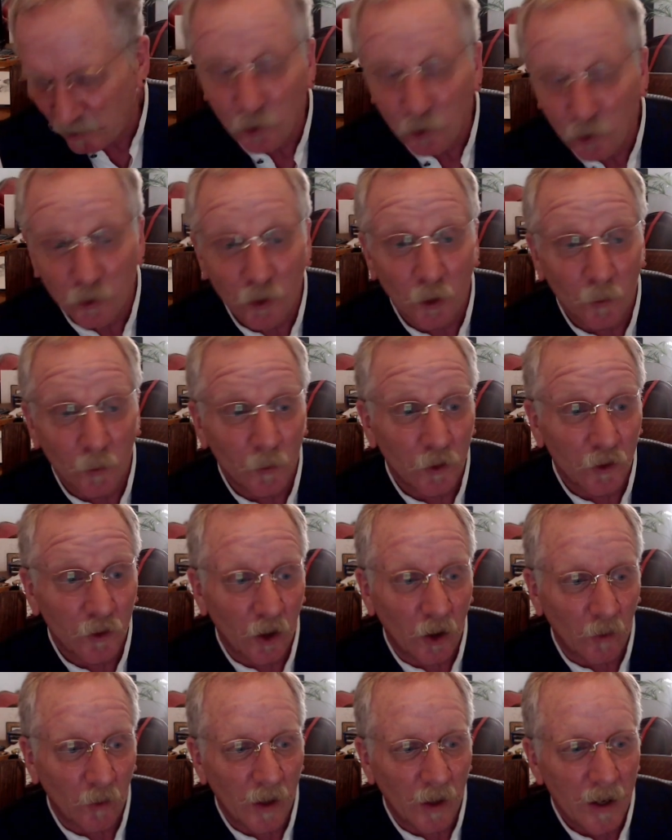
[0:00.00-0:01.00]

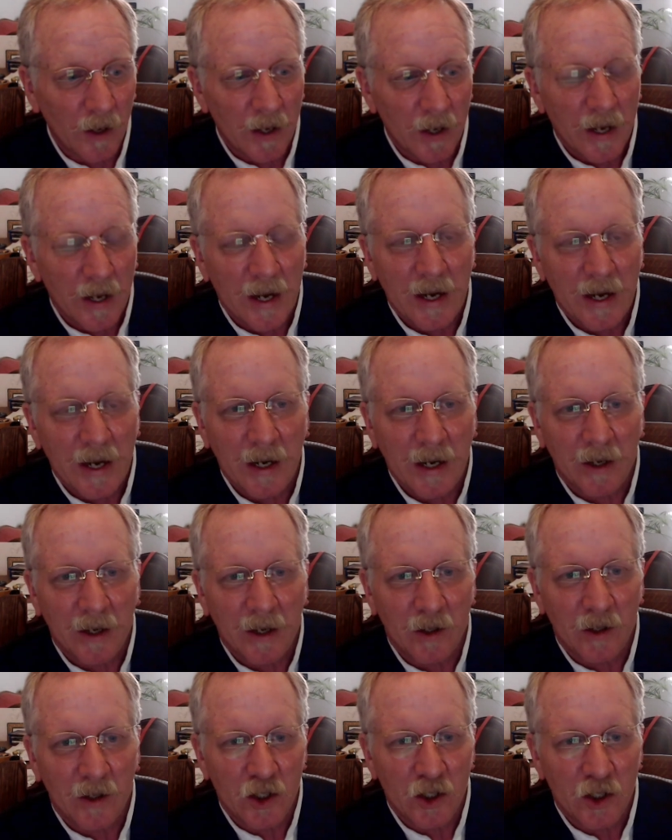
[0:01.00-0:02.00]
Tombstone,
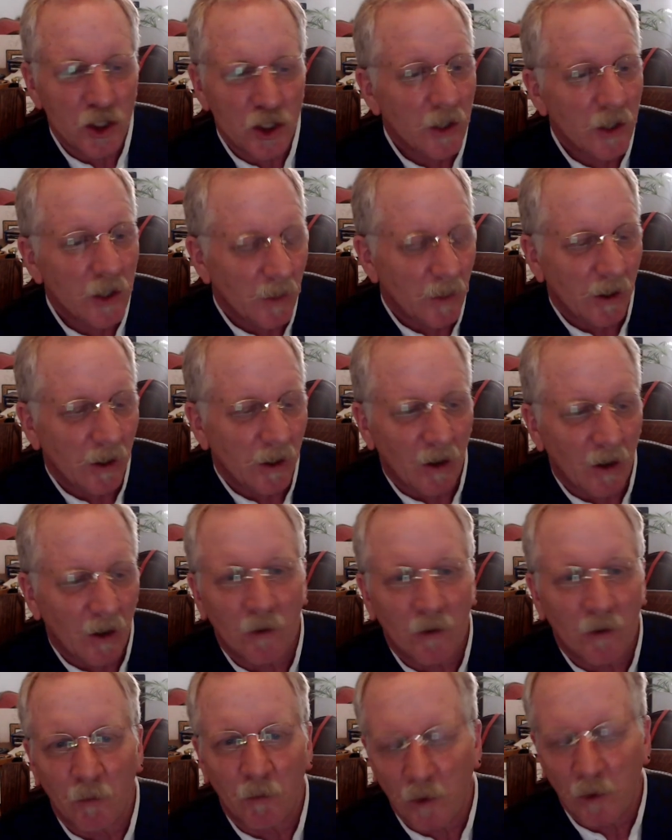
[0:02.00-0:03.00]
and she admitted on
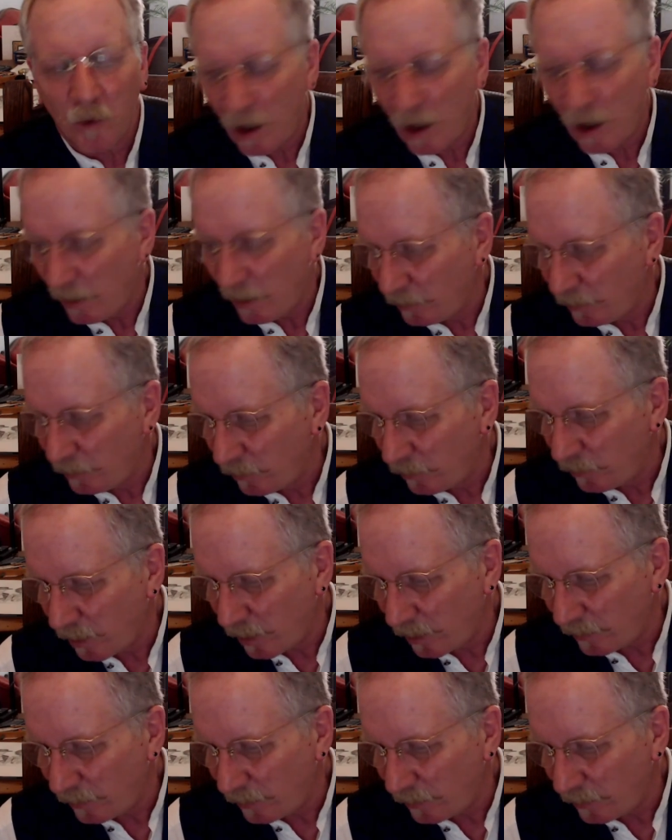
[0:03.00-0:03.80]
the